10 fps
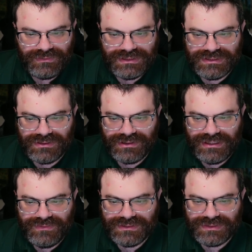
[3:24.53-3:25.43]
This is
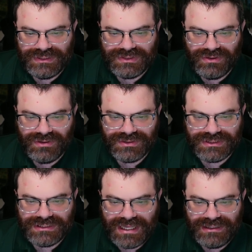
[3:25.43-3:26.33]
already, this this whole
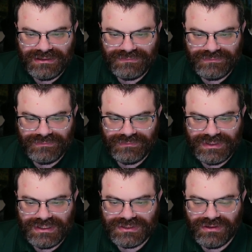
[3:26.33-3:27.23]
set,
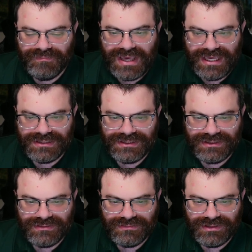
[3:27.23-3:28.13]
th this whole band
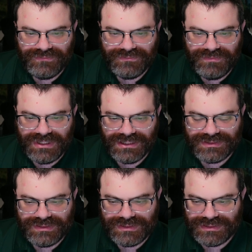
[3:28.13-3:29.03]
here of three
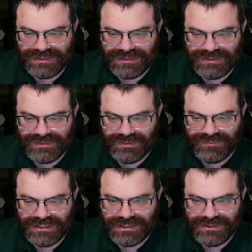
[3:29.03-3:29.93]
boxes is
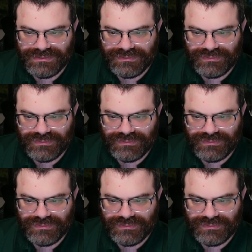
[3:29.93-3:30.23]
already